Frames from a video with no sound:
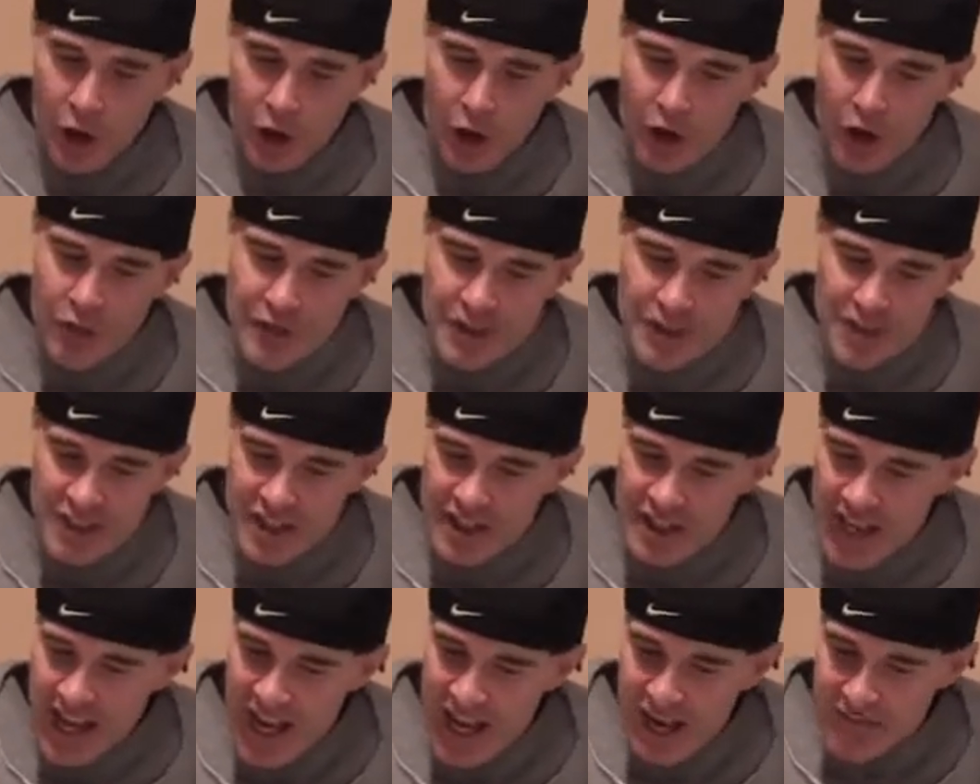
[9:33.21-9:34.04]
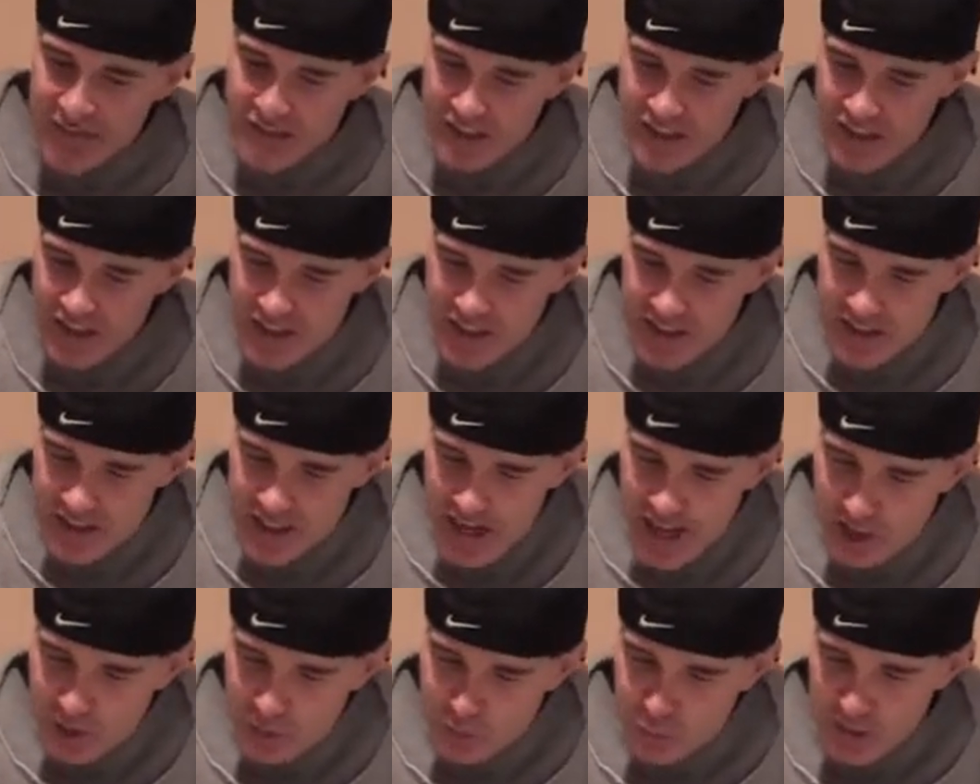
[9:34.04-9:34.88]
Over to the AFC
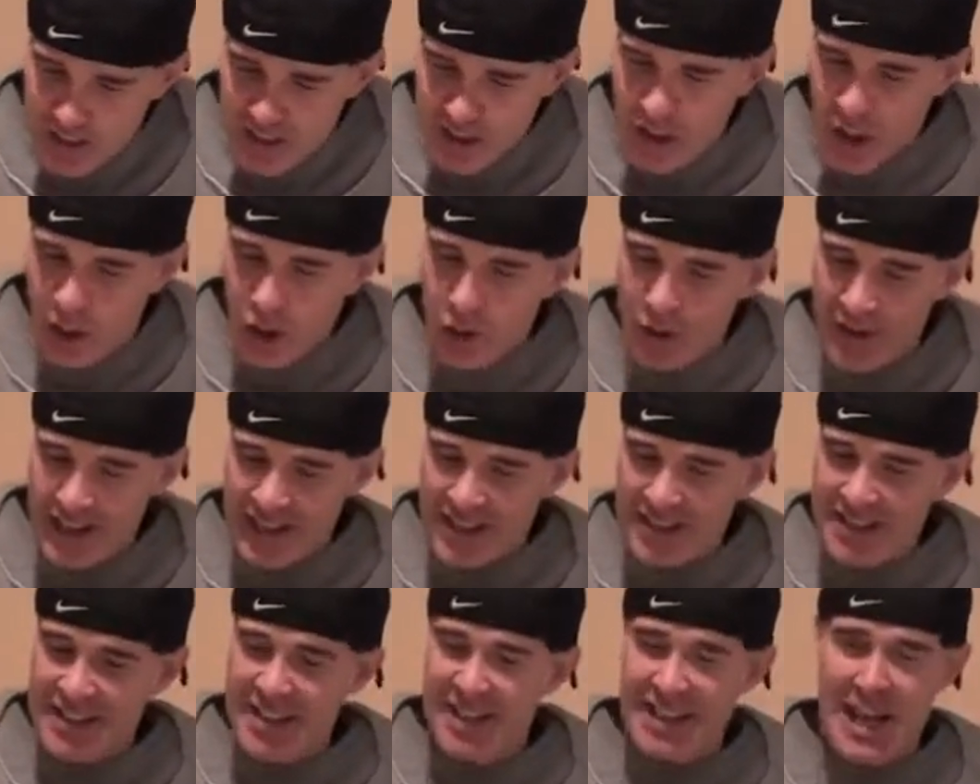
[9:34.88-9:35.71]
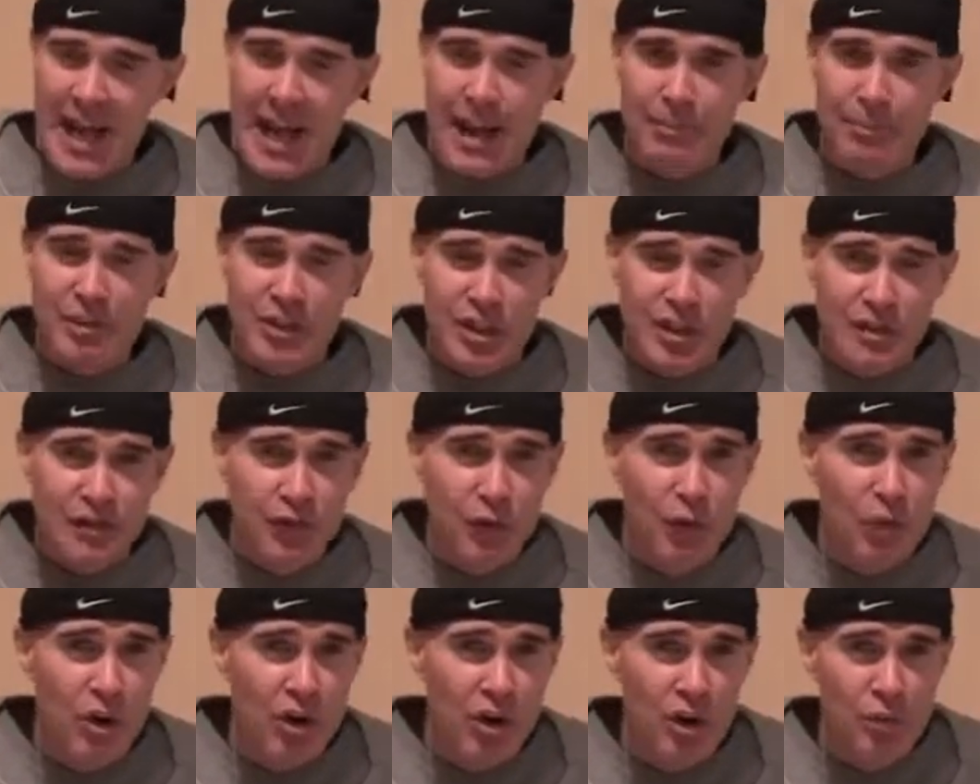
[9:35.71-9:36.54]
South we go. Indianapolis
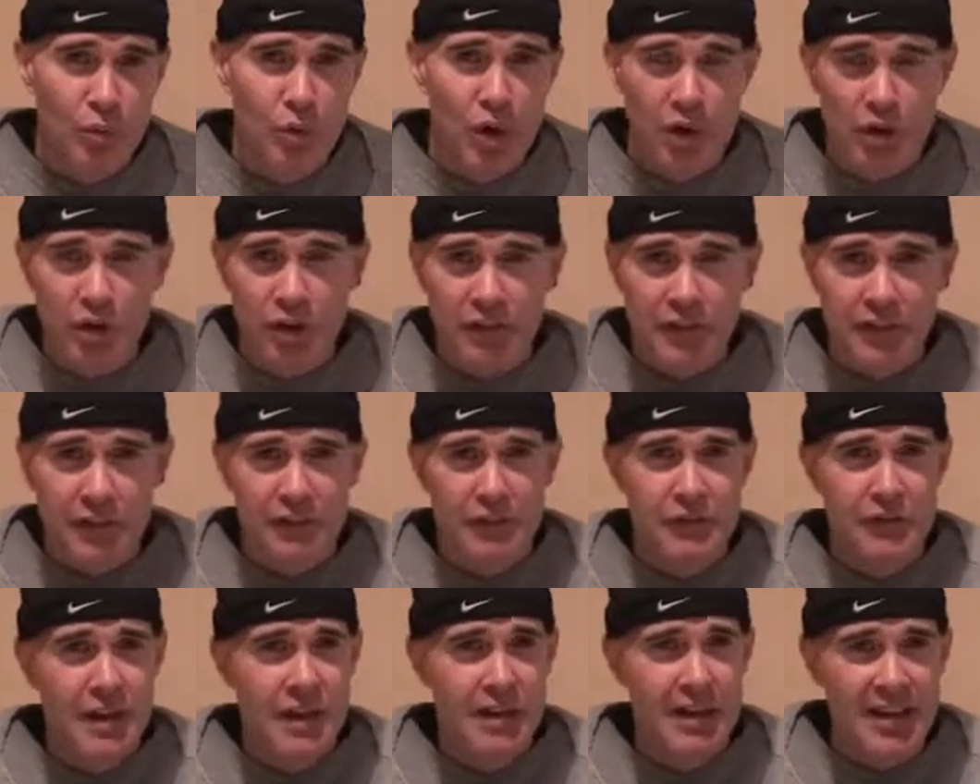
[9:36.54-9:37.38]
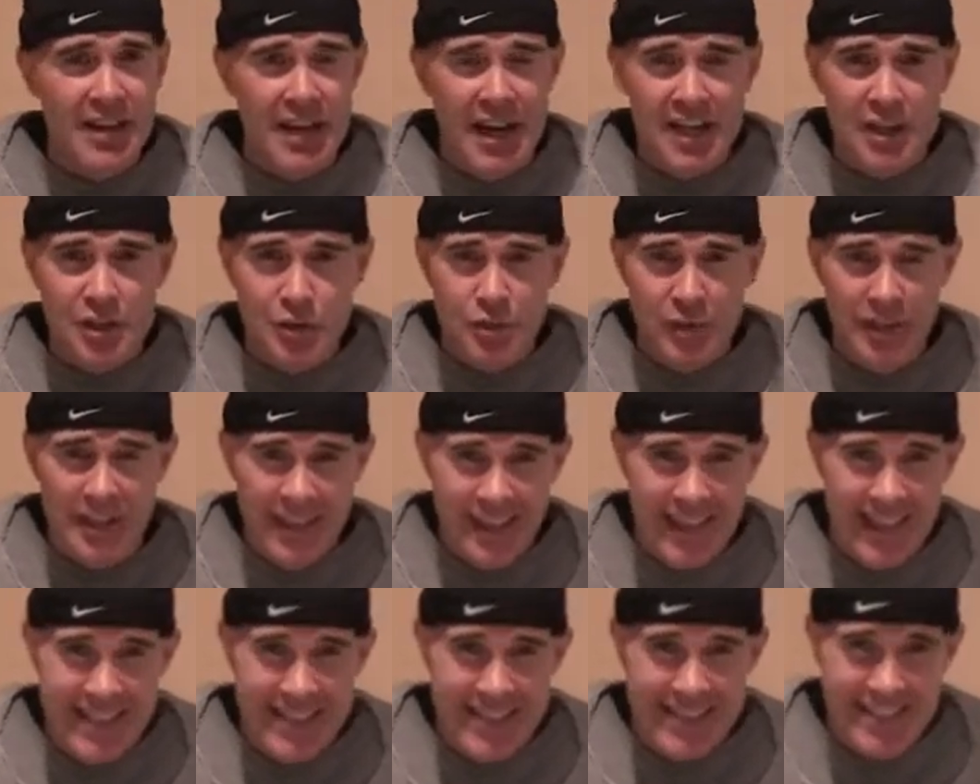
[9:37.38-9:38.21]
4-1 off the very nice win
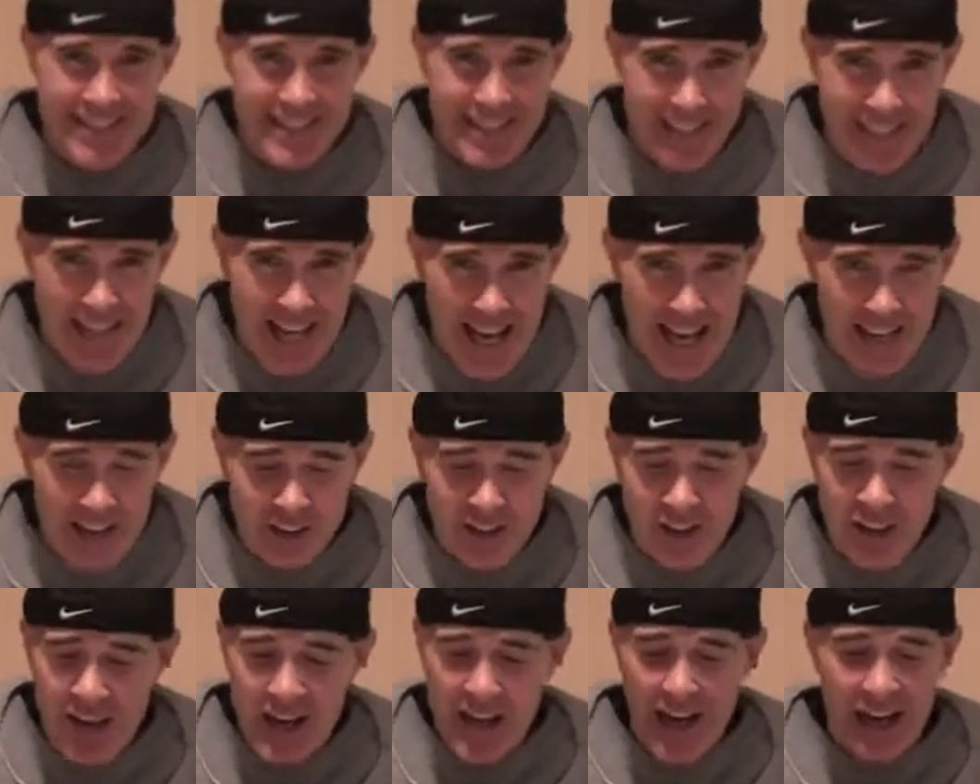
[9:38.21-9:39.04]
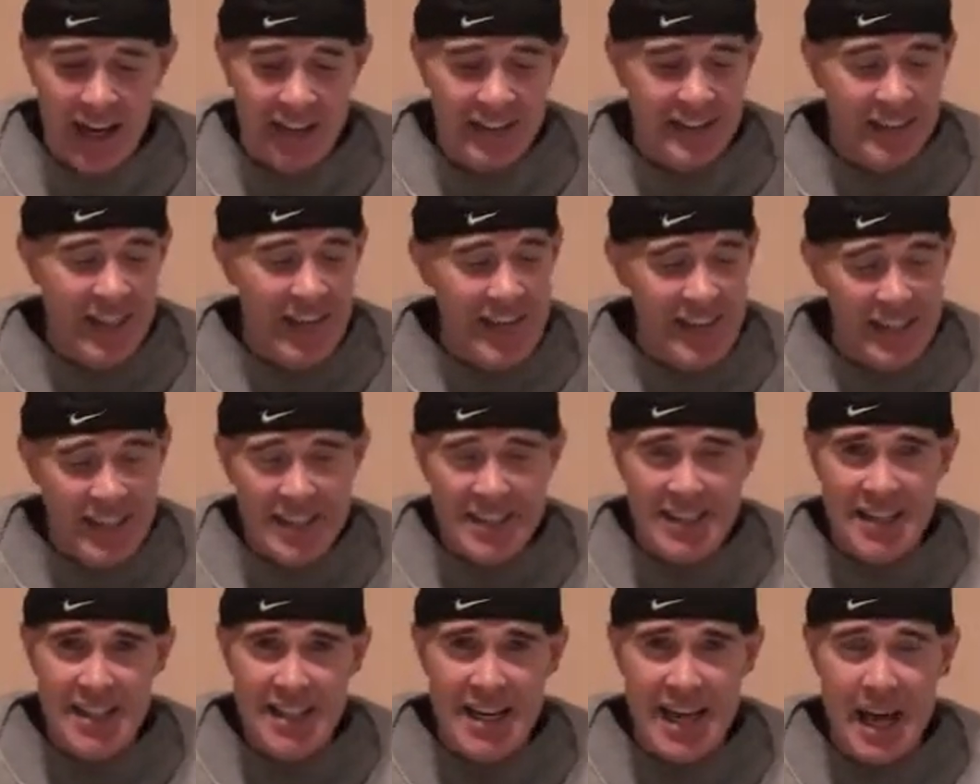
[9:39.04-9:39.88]
against Seattle. I like
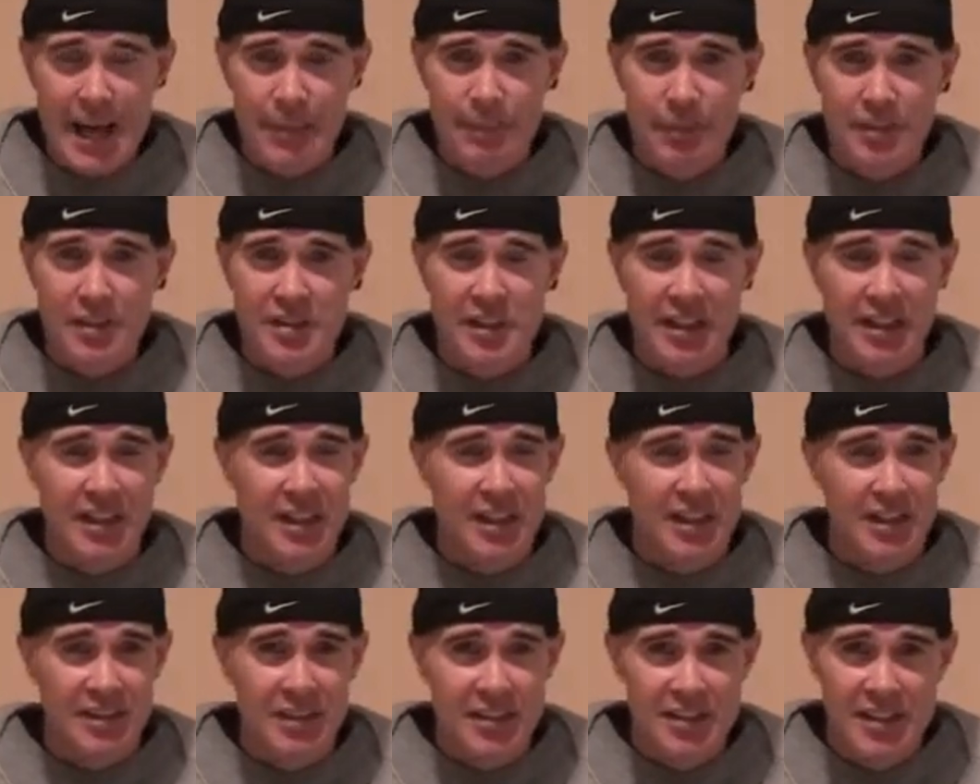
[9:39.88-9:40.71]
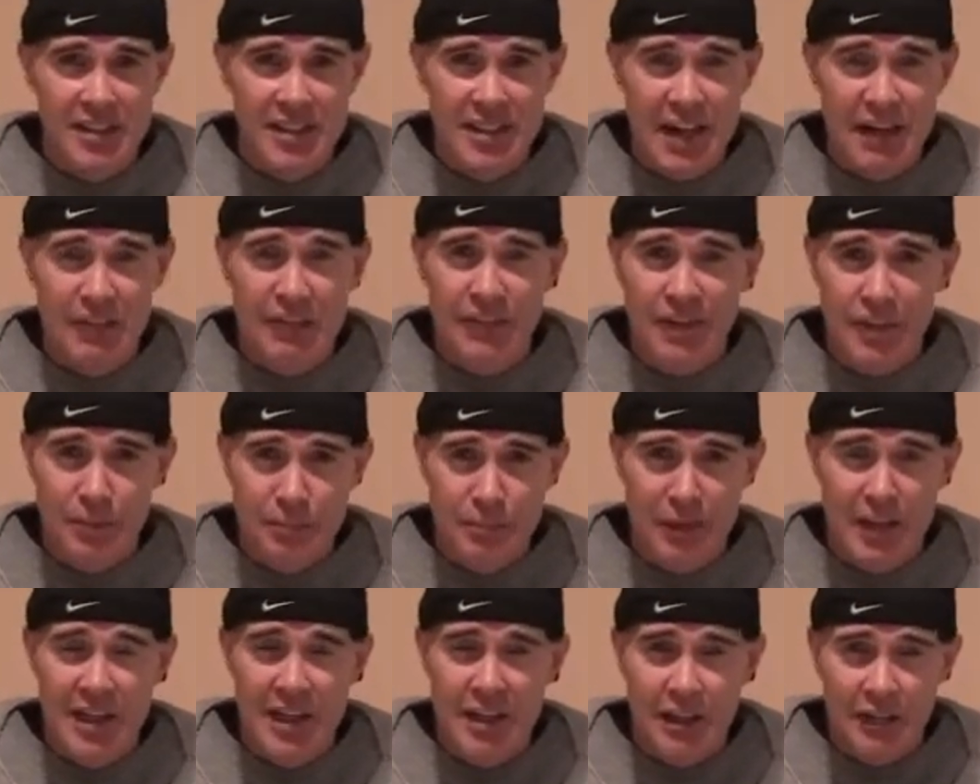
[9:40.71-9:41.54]
Indianapolis. I think they're a
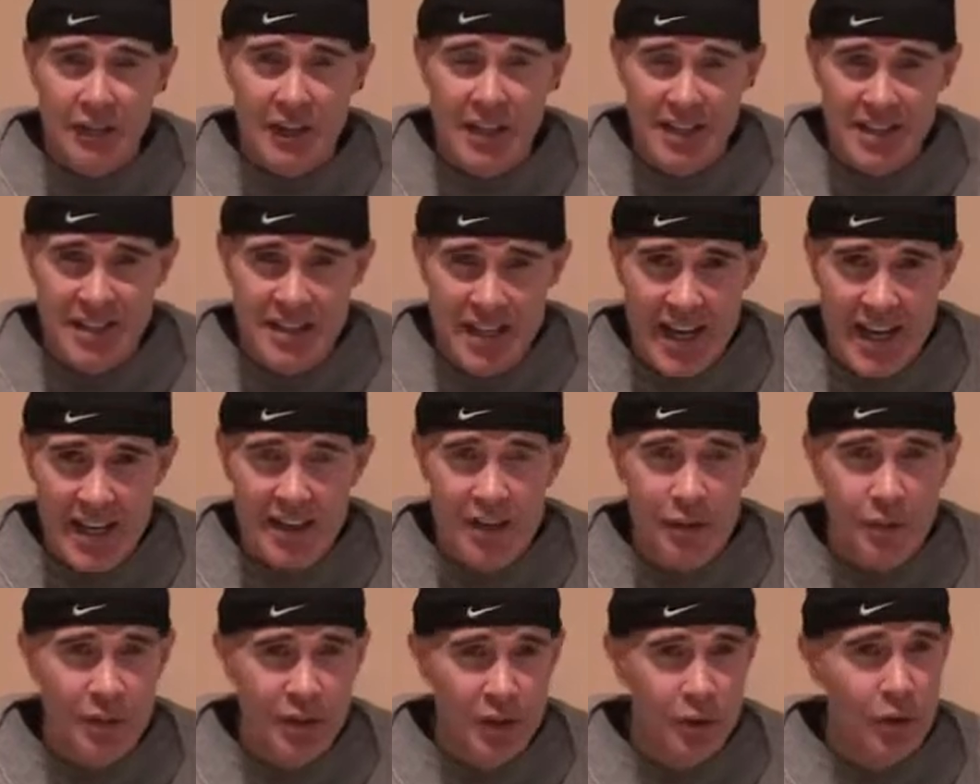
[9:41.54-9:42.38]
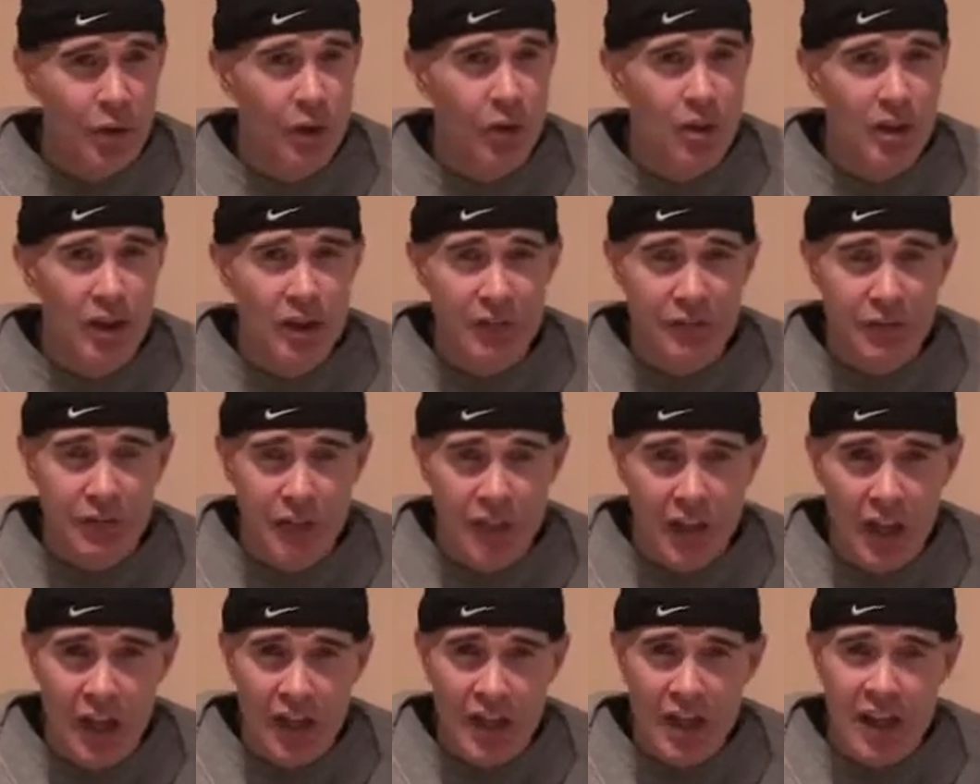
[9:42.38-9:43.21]
definite playoff contender. We all love
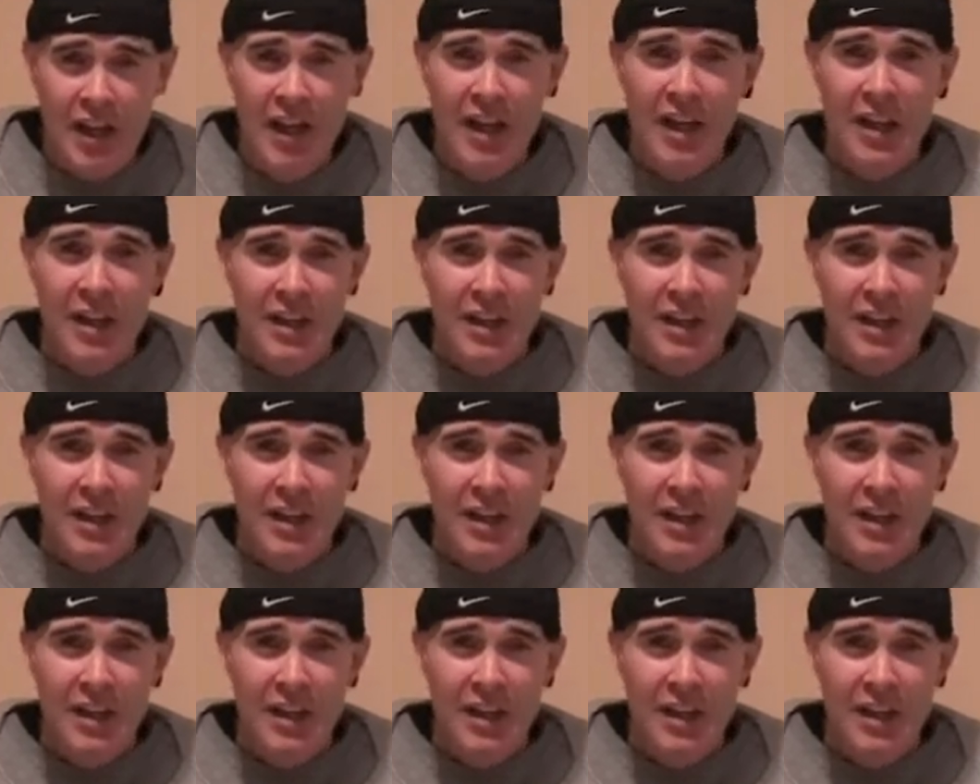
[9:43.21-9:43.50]
Luck.